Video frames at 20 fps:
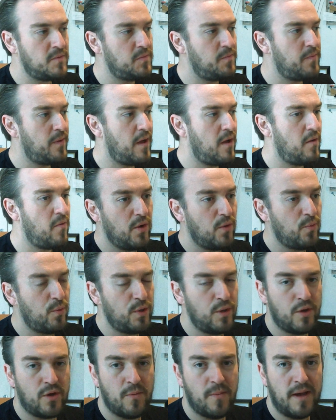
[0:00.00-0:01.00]
but when
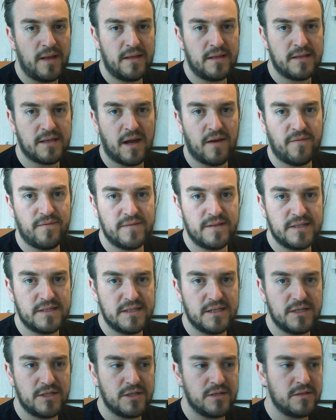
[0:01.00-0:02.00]
you've got to make the tough
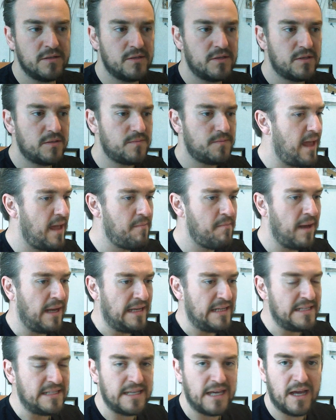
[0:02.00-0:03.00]
decisions, it
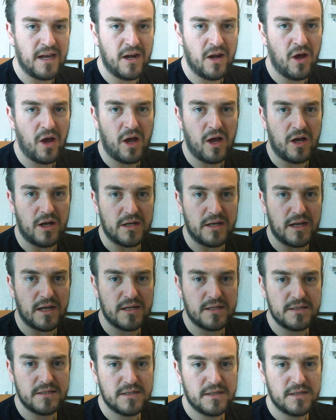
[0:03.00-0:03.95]
makes it a lot harder.